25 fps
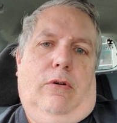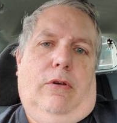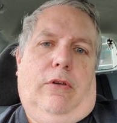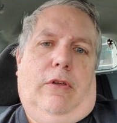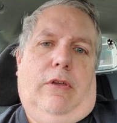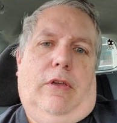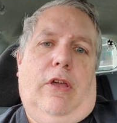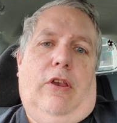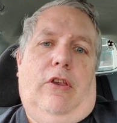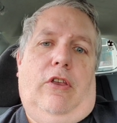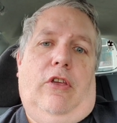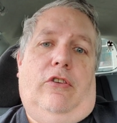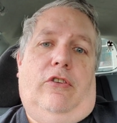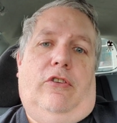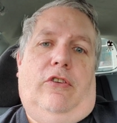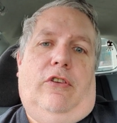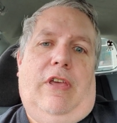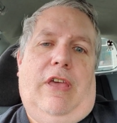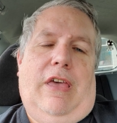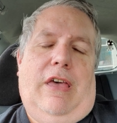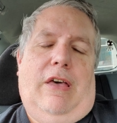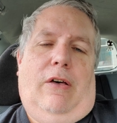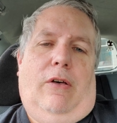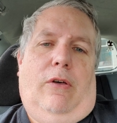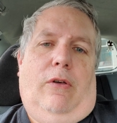Can you
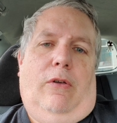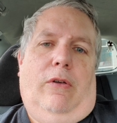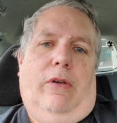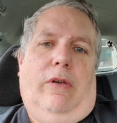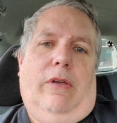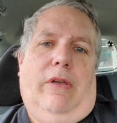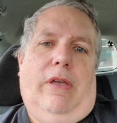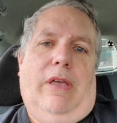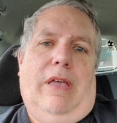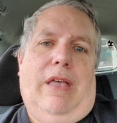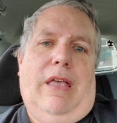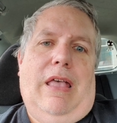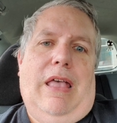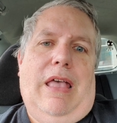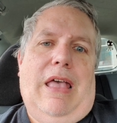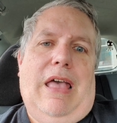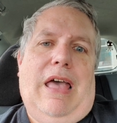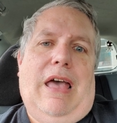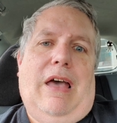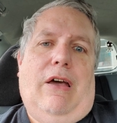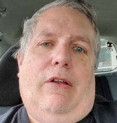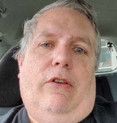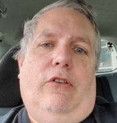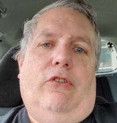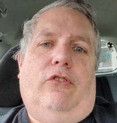tell
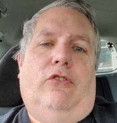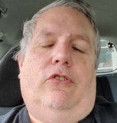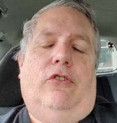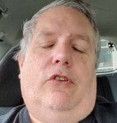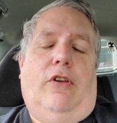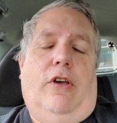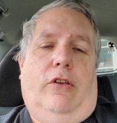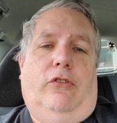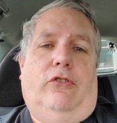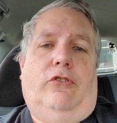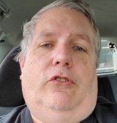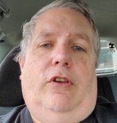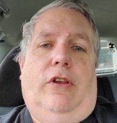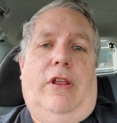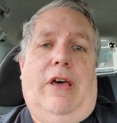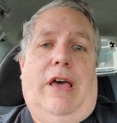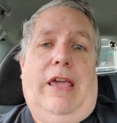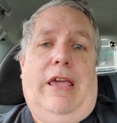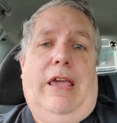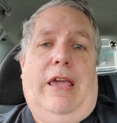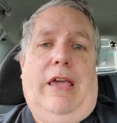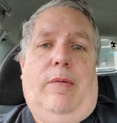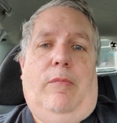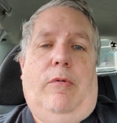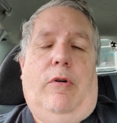how disgusted
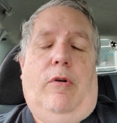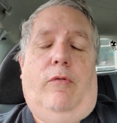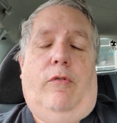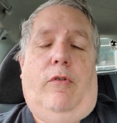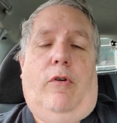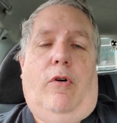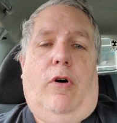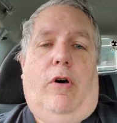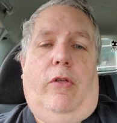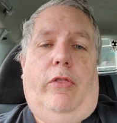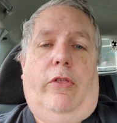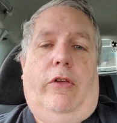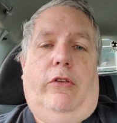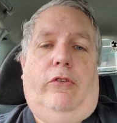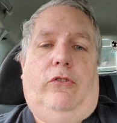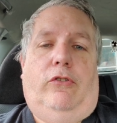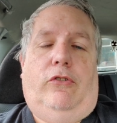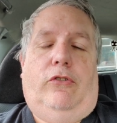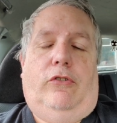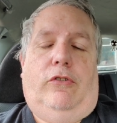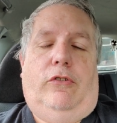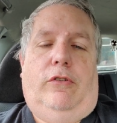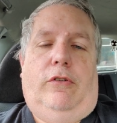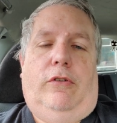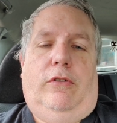I am over all
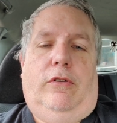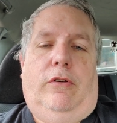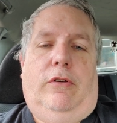this?